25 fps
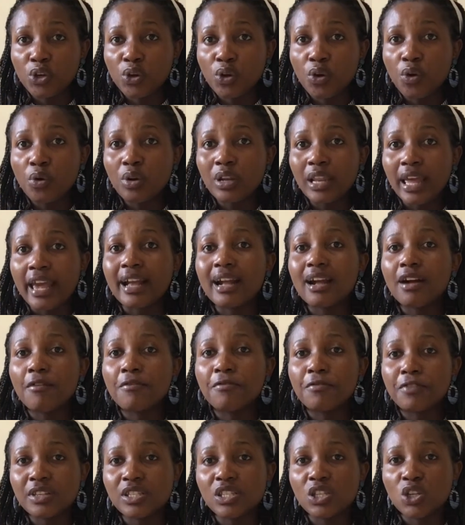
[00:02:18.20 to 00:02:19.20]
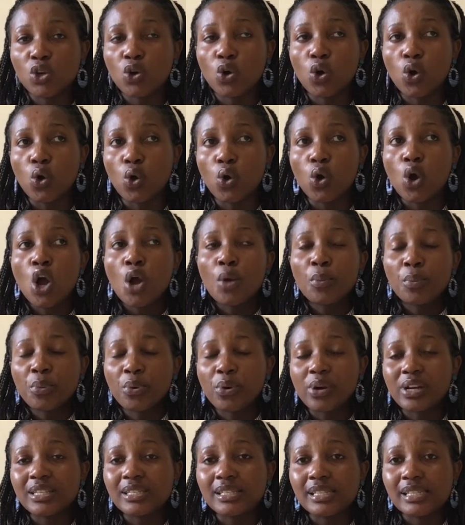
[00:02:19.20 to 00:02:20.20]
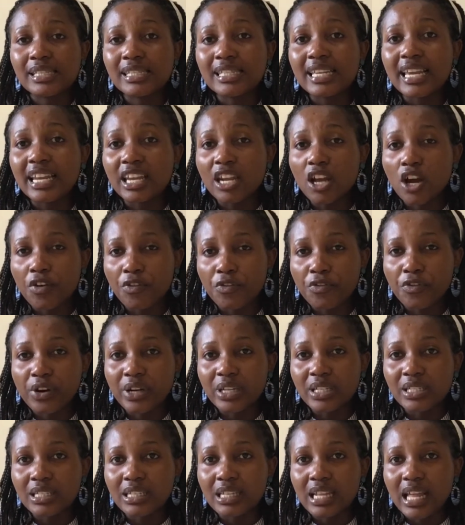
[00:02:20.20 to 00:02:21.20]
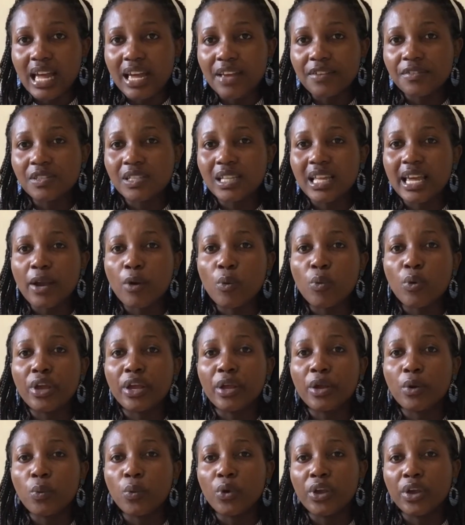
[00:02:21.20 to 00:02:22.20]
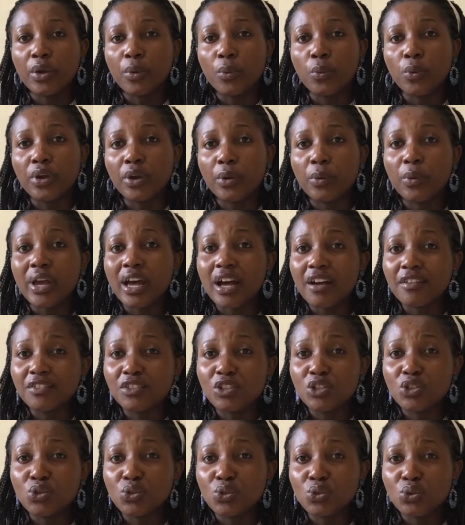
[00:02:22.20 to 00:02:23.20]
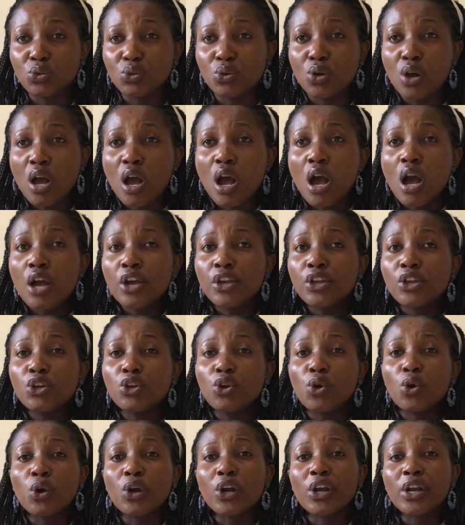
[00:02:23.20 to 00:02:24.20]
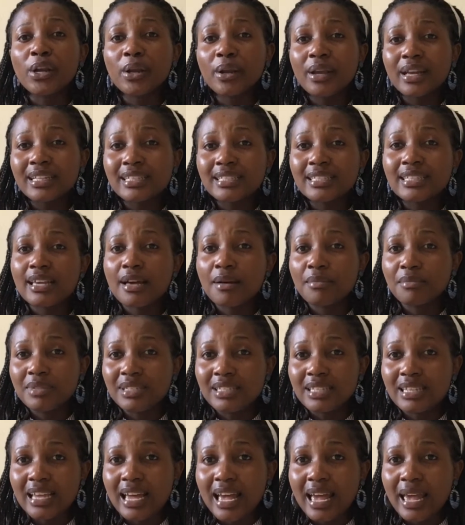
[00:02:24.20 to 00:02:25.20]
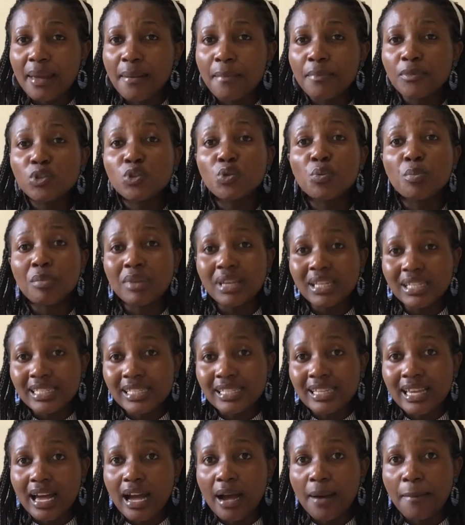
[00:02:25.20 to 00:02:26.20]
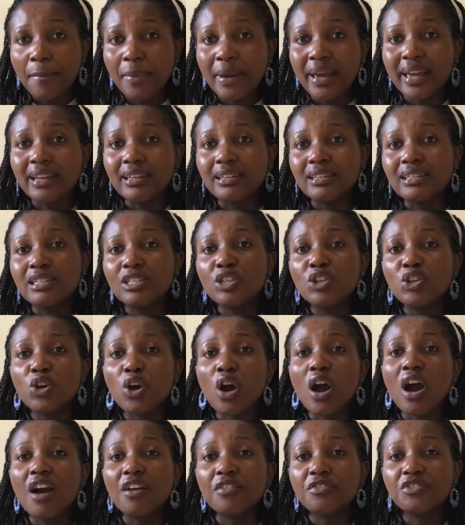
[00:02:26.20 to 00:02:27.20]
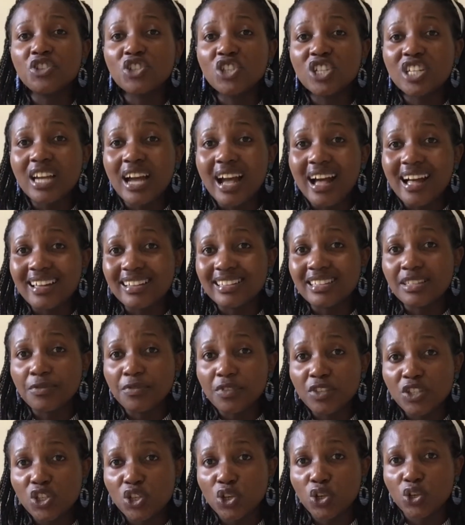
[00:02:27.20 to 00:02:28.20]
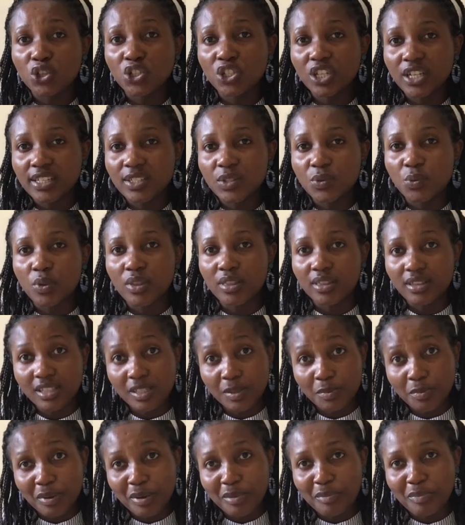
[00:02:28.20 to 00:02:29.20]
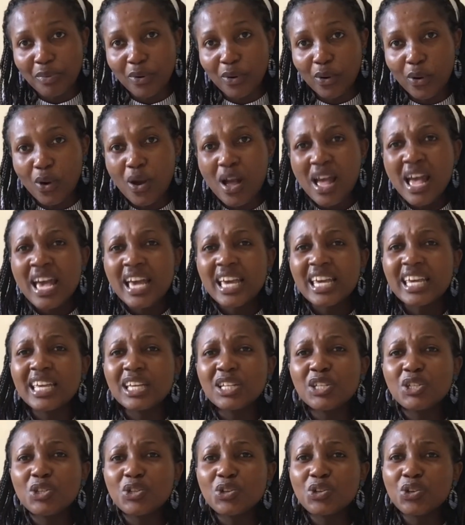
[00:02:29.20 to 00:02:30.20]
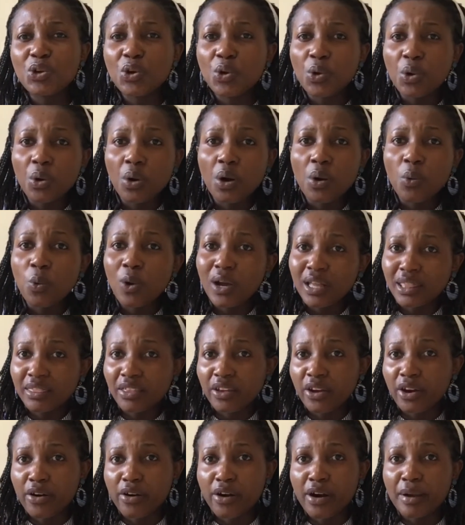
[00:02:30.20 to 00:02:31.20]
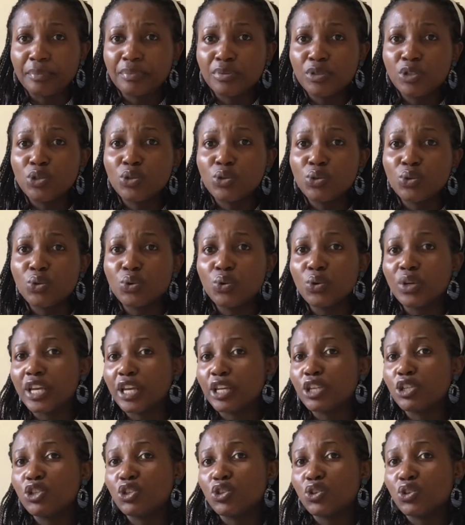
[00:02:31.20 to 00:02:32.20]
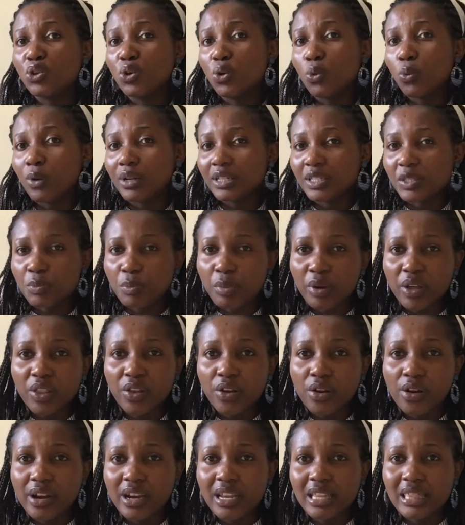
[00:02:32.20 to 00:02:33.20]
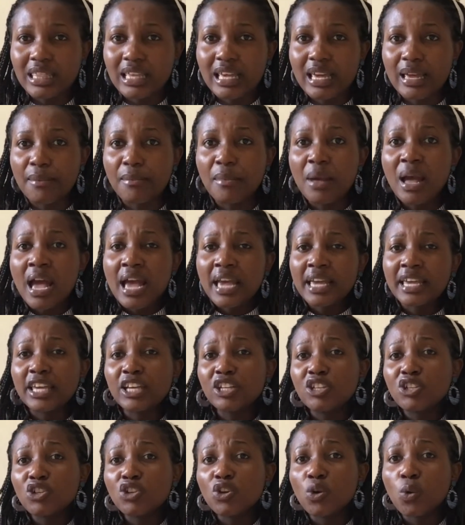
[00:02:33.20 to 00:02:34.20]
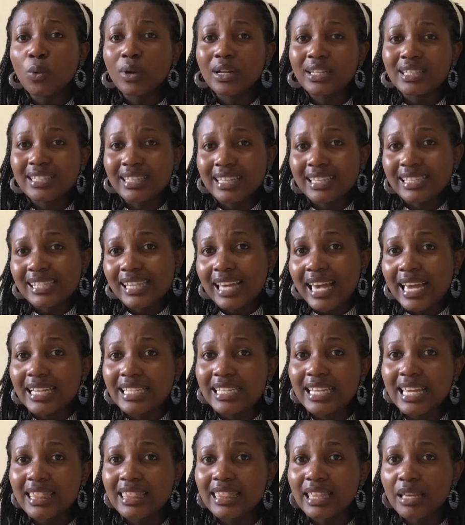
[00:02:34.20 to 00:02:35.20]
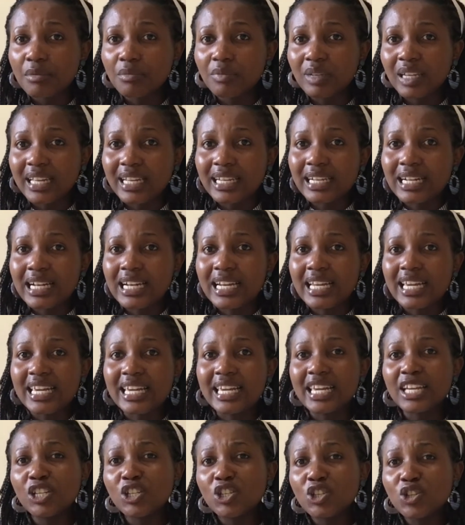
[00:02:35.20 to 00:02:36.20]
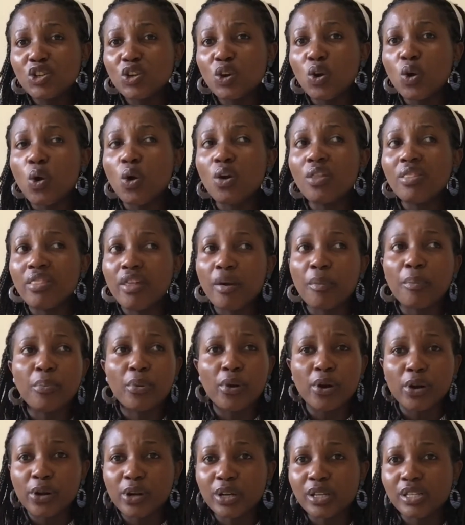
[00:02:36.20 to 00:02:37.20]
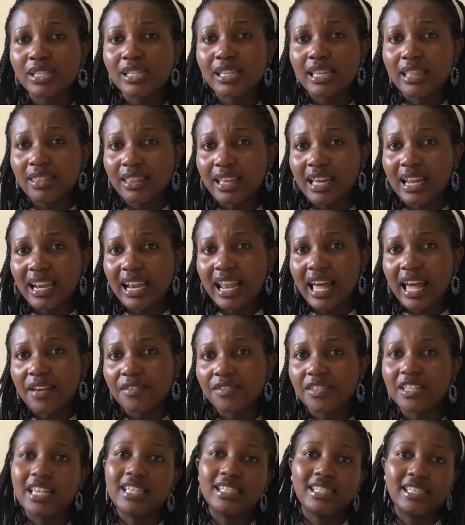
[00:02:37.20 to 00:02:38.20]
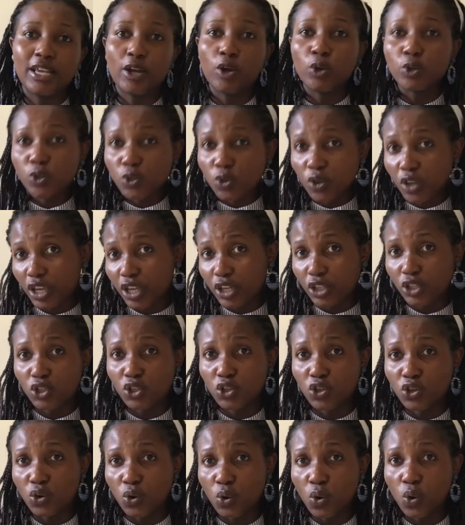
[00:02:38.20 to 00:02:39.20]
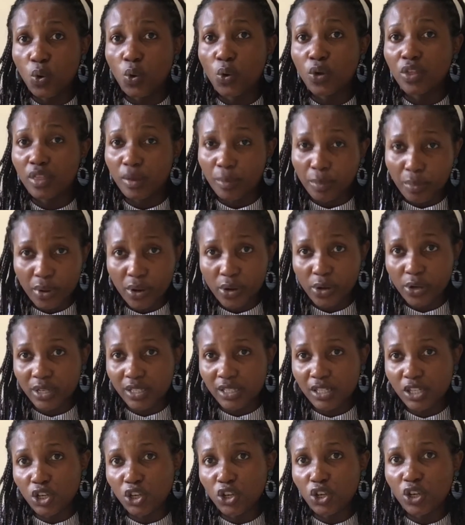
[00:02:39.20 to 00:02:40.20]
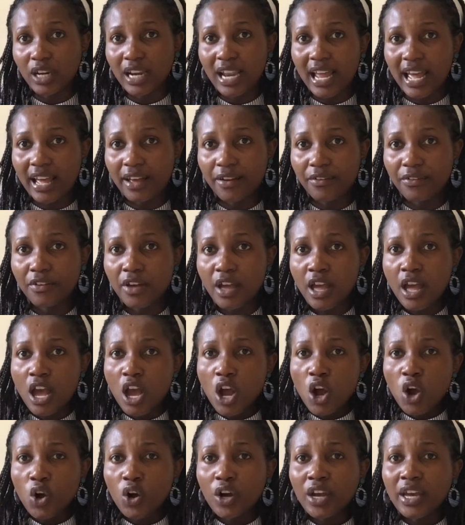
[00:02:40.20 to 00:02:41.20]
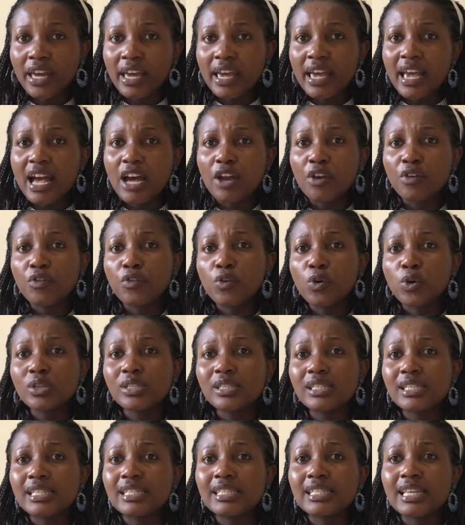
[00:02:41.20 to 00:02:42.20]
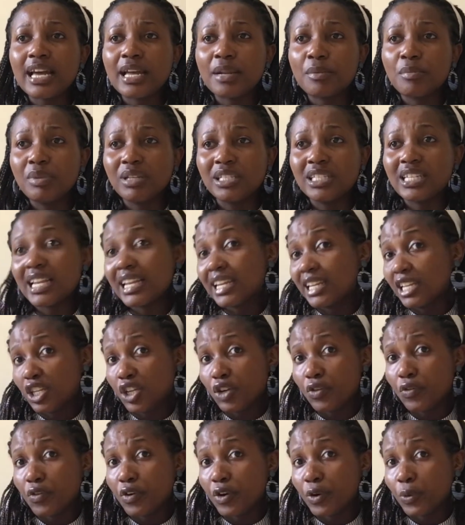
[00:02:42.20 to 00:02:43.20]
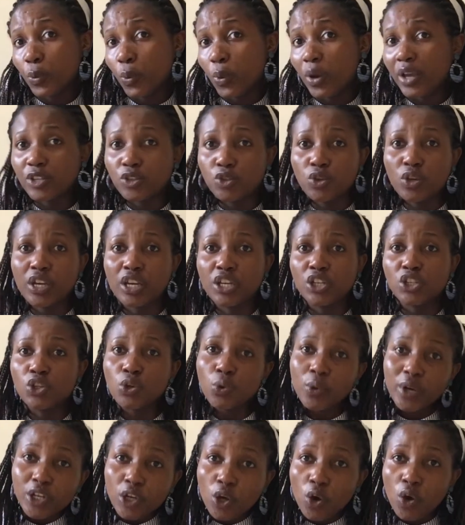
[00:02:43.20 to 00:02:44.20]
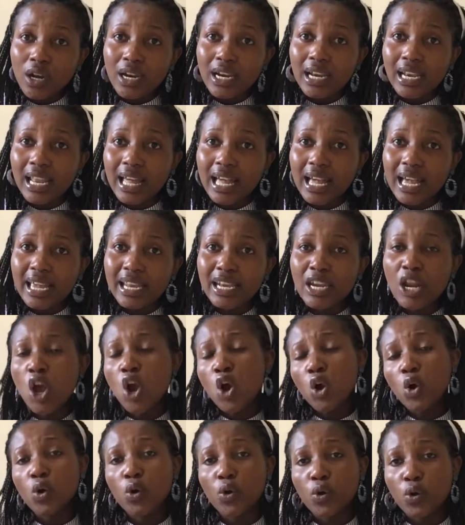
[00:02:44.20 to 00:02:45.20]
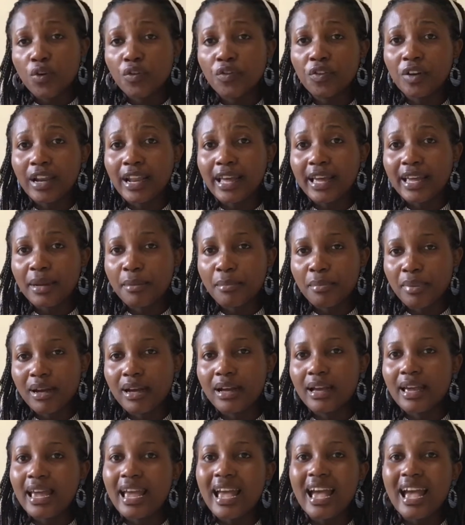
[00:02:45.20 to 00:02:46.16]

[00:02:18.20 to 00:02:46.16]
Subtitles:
like physical presence in our friends' lives. Like we have to, create some time to meet up and, have chats, physical chats with these people, get to know what they're up to, get to know what's bothering them, get to know what's exciting them lately, get to know the progress in their lives as they also get to know the progress in your life. Okay, and of course this can be done in different ways. You can do it online or offline, but